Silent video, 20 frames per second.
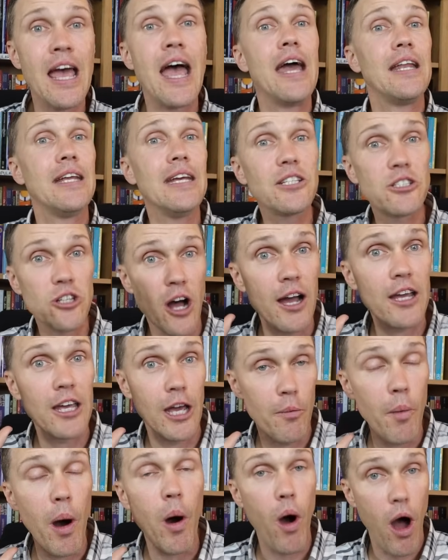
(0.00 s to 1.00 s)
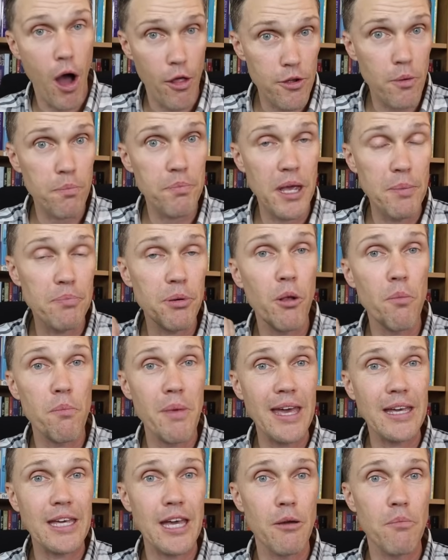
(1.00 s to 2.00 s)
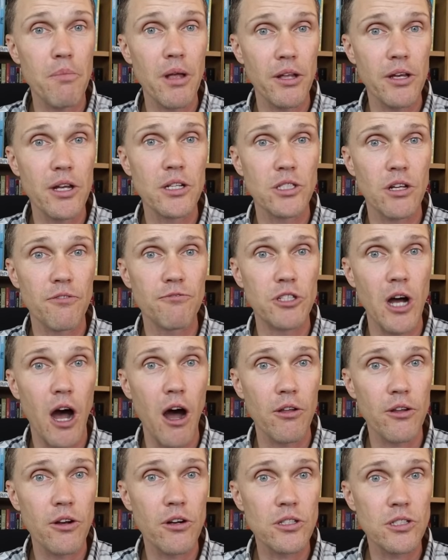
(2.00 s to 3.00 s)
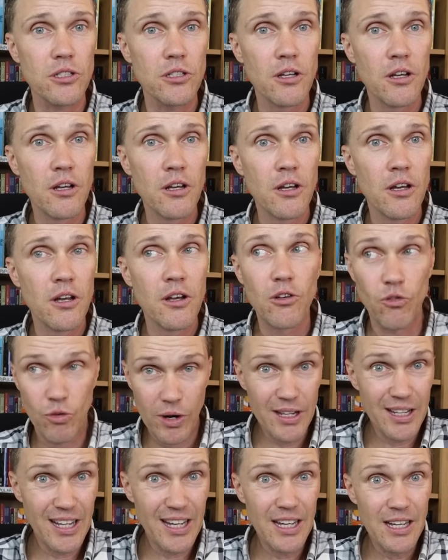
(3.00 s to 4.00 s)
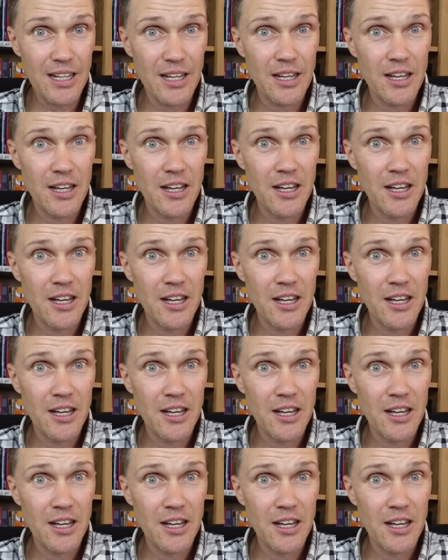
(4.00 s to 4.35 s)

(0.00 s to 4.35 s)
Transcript: And he's talking about other people making millions of dollars. Really?